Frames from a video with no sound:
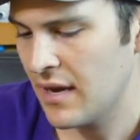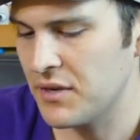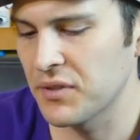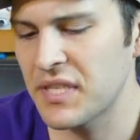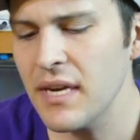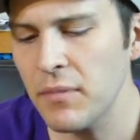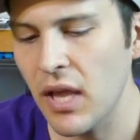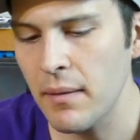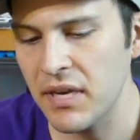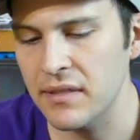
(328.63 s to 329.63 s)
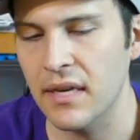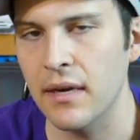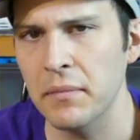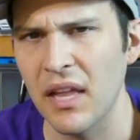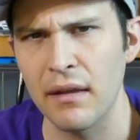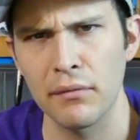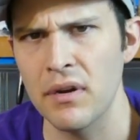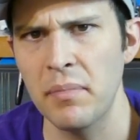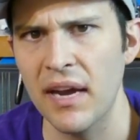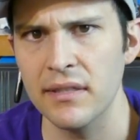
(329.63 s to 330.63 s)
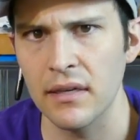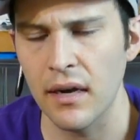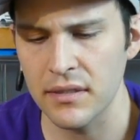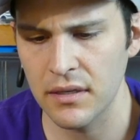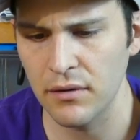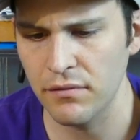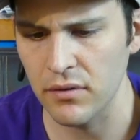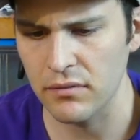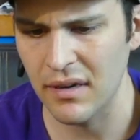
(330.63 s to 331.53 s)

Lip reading: You'll see them a lot because they come in like 3-packs at Costco for,